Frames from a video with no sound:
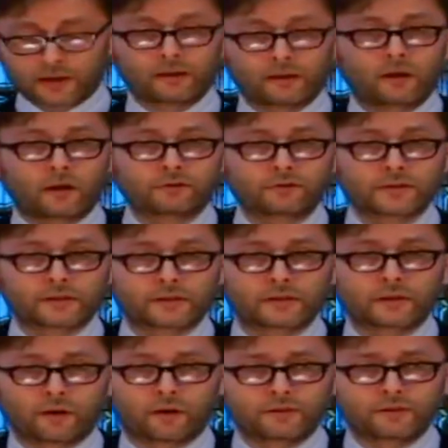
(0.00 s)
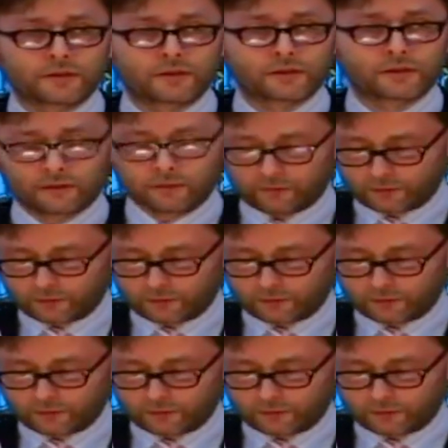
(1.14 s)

His openness towards